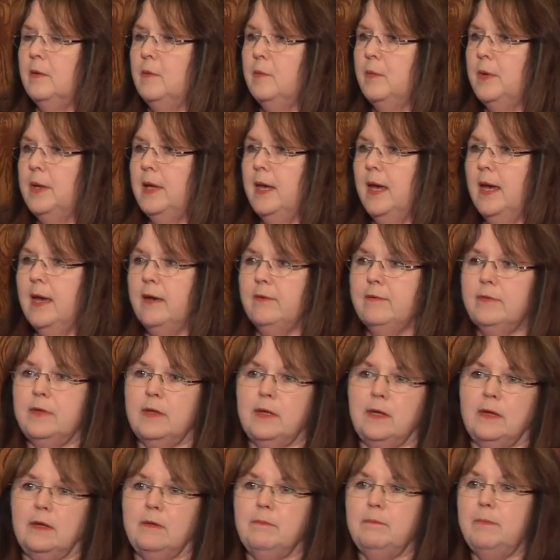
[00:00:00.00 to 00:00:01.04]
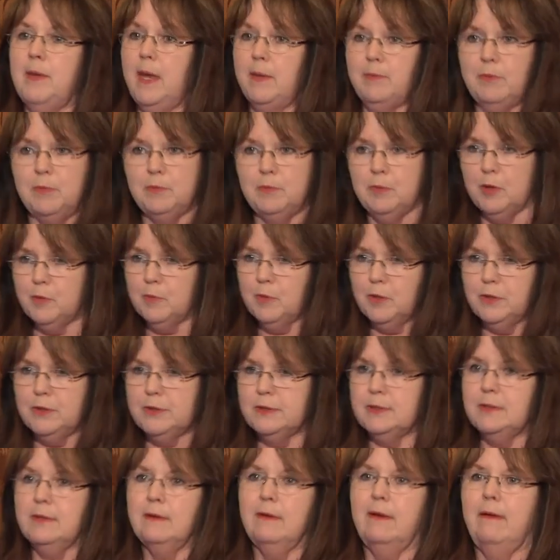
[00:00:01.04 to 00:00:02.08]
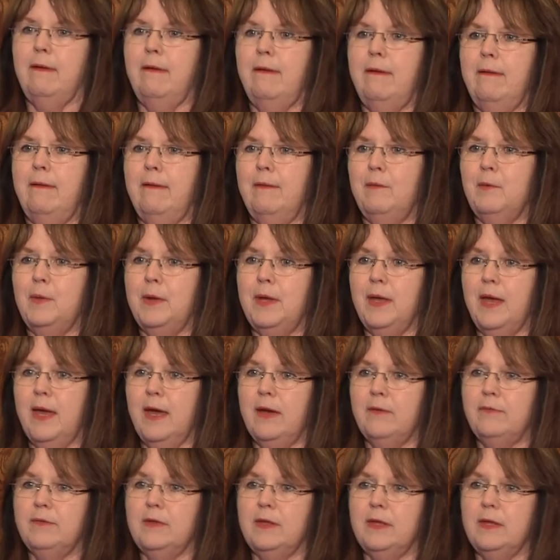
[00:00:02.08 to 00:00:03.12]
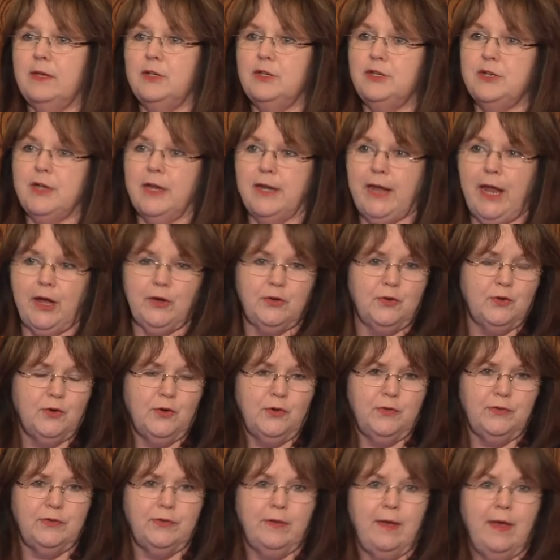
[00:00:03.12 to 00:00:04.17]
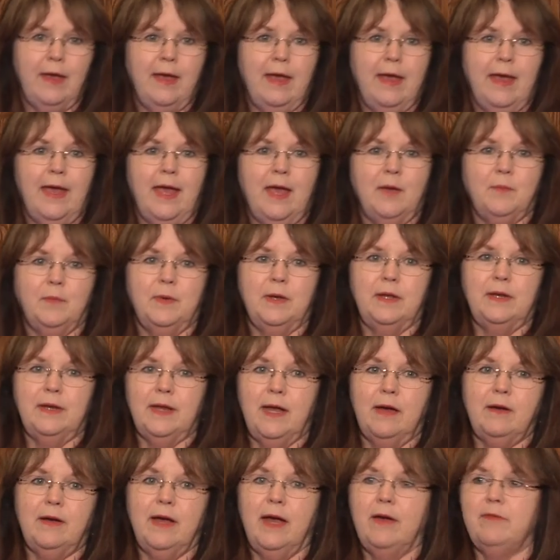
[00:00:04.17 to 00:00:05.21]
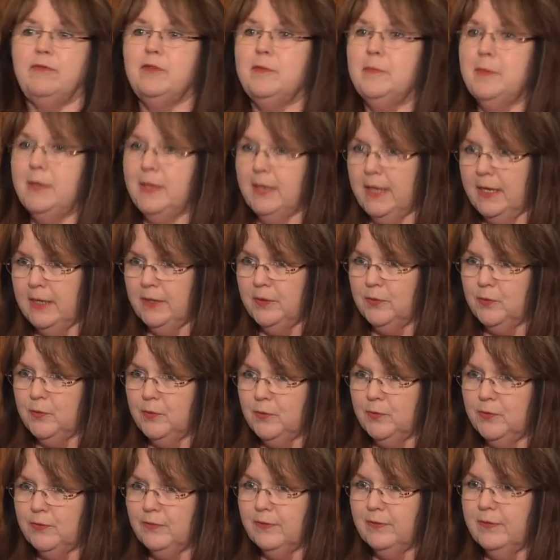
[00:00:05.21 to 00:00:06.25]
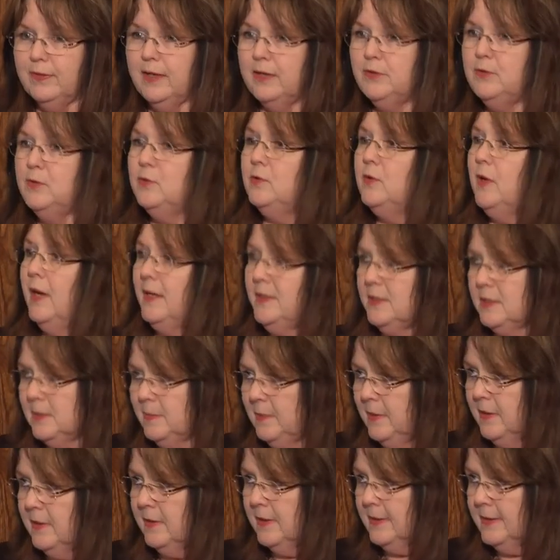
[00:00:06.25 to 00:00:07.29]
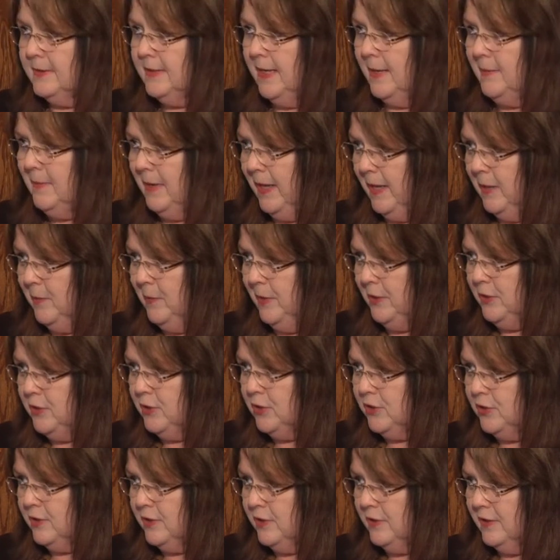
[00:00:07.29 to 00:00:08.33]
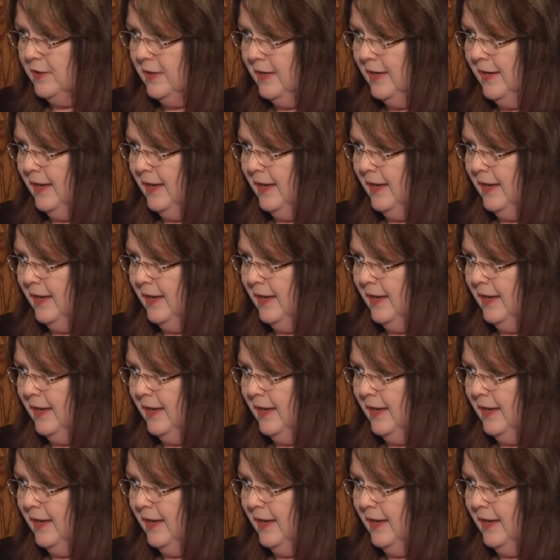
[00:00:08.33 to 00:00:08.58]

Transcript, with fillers: We have the baby boomers, we have the Gen Xers, and we now have the millennials. They do not speak the same language.